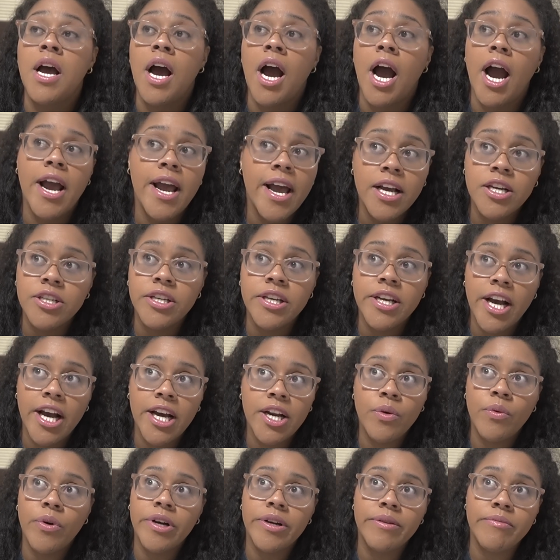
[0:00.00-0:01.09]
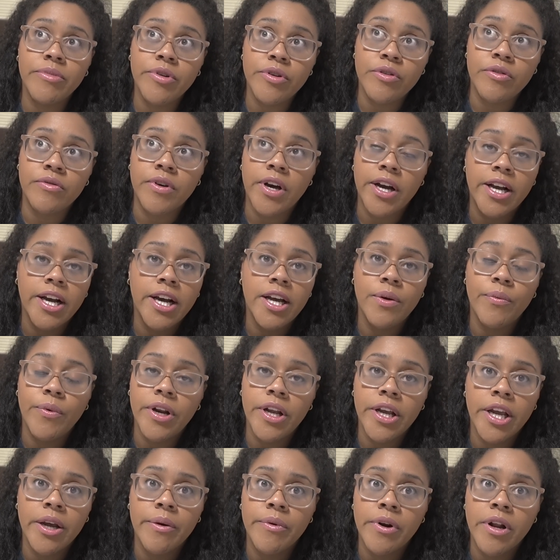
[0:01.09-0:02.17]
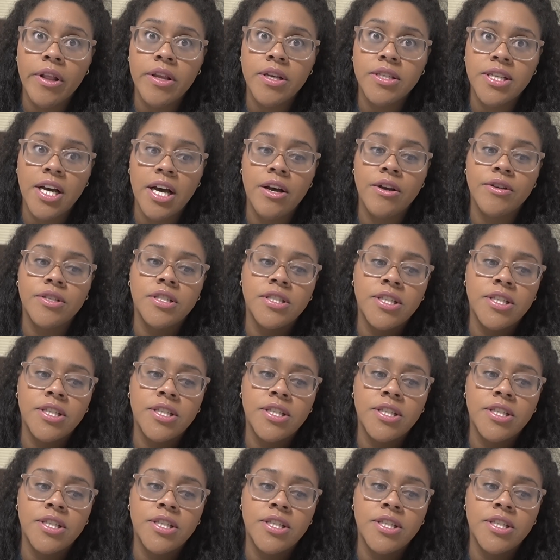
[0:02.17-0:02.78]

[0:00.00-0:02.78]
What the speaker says: I actually kind of want to move. I kind of want to get rid of this house.